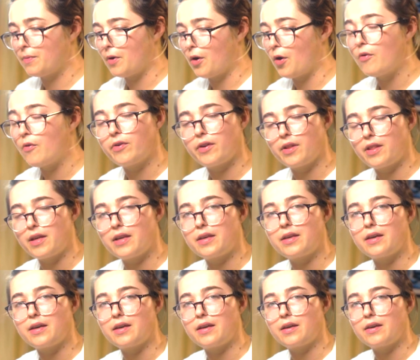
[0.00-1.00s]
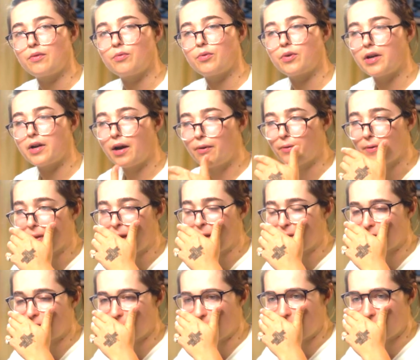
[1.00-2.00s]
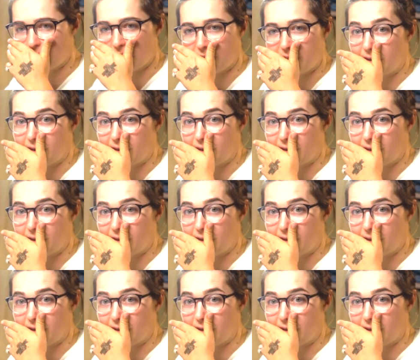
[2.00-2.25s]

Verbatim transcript: overthinking. We're not relying so much on